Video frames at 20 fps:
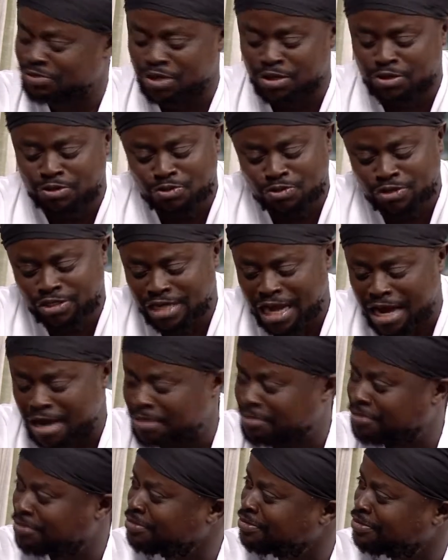They do
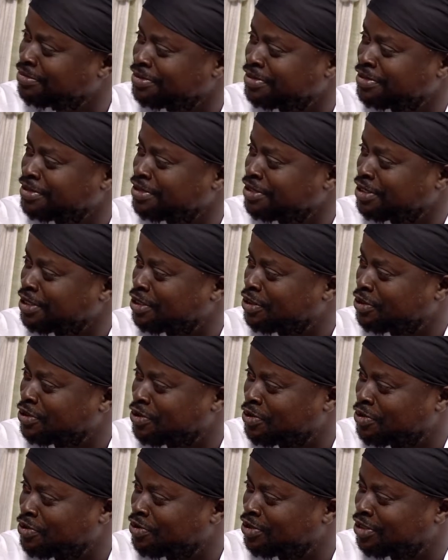yam, you
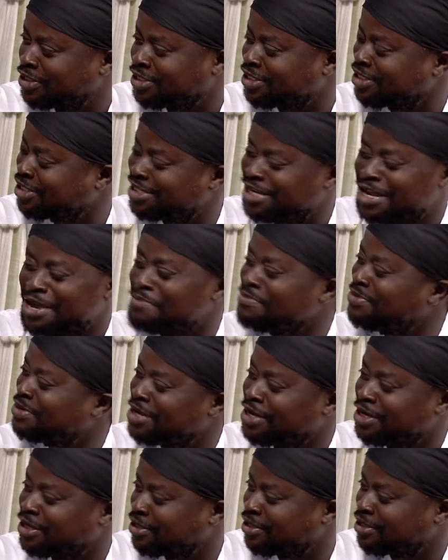know. It's the same
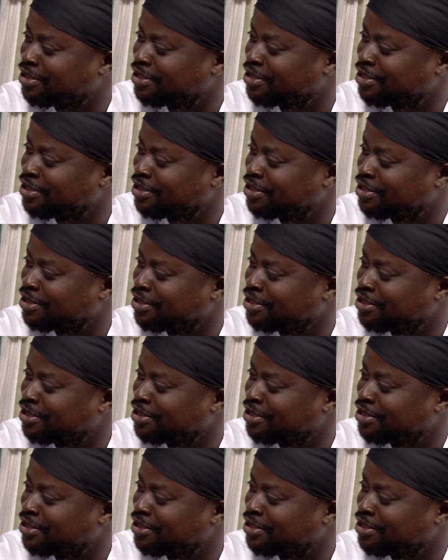thing. When you go to